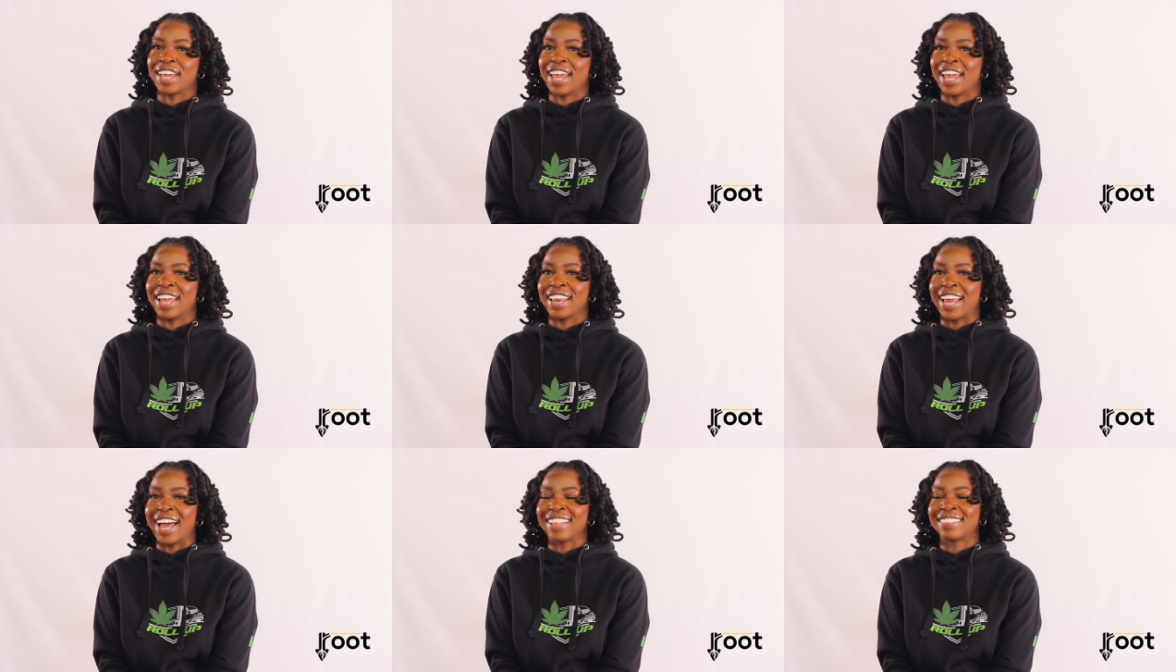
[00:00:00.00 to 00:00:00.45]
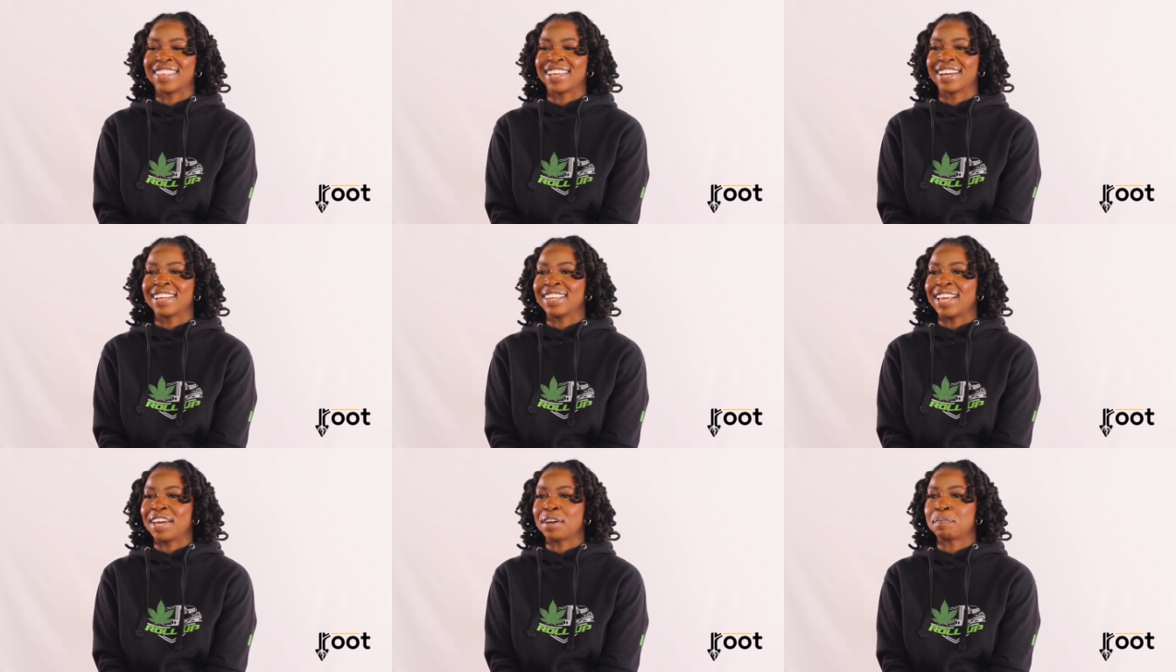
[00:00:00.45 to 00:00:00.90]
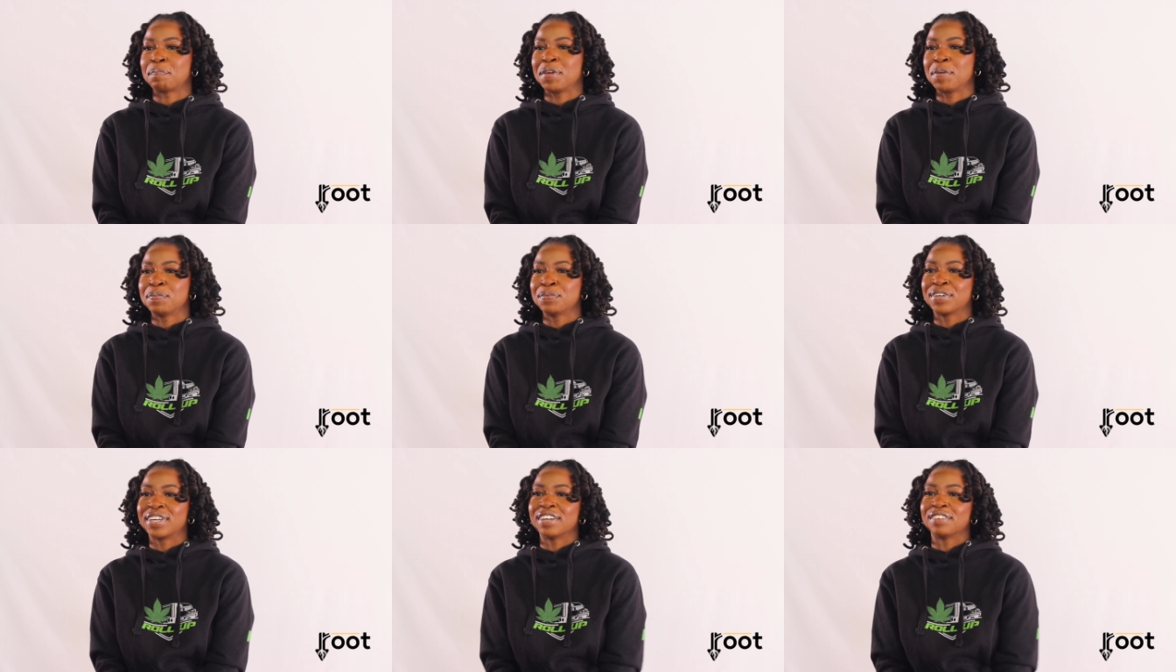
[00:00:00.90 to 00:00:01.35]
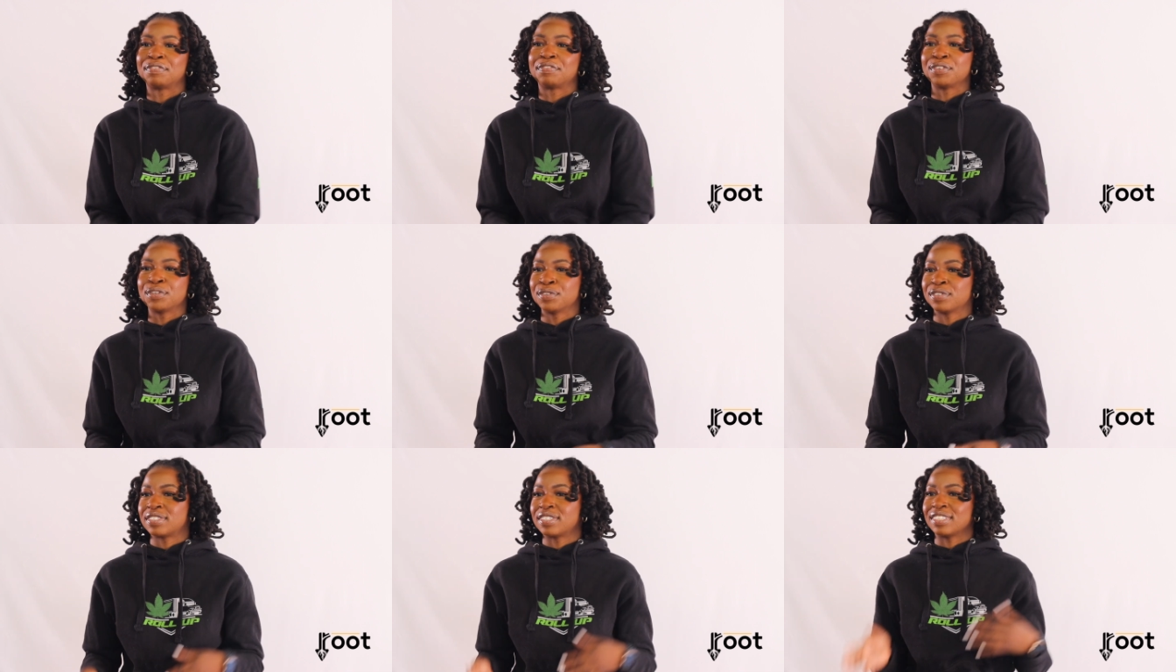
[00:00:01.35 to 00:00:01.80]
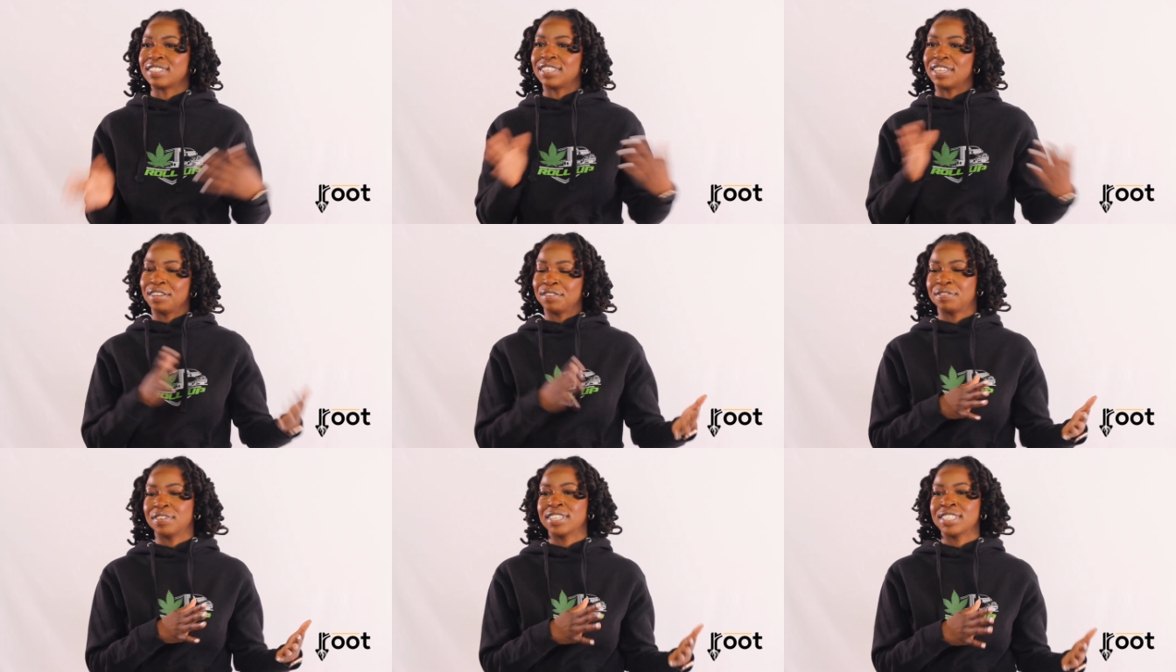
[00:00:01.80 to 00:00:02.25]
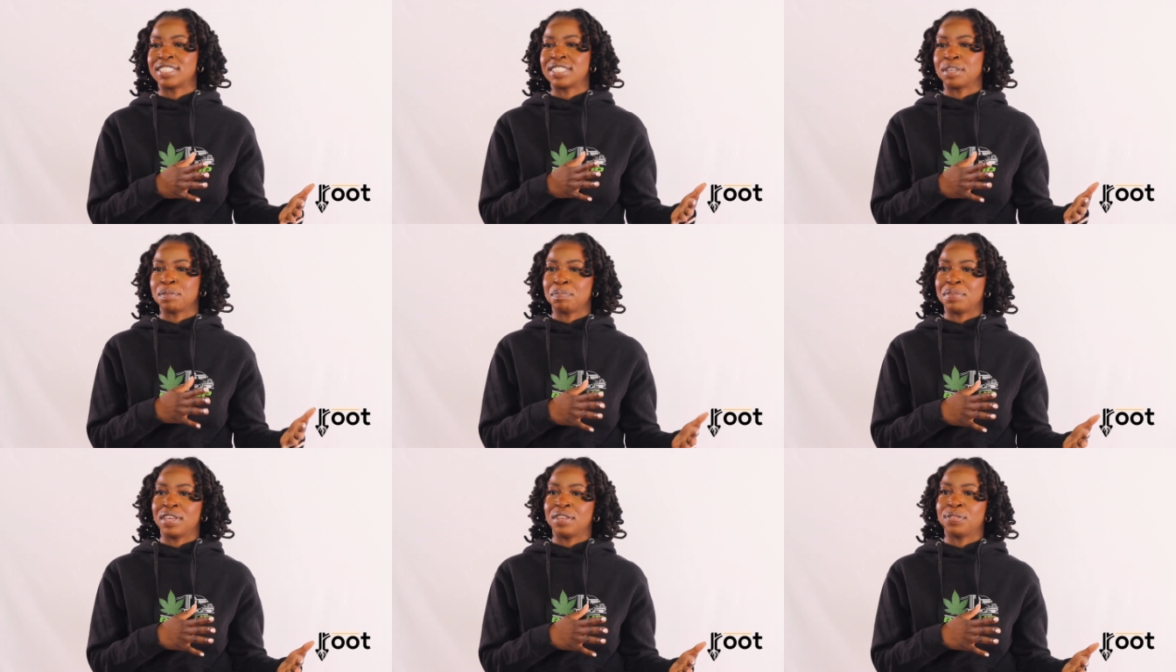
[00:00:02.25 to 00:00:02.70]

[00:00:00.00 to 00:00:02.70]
And I think a lot of people confuse sativa to be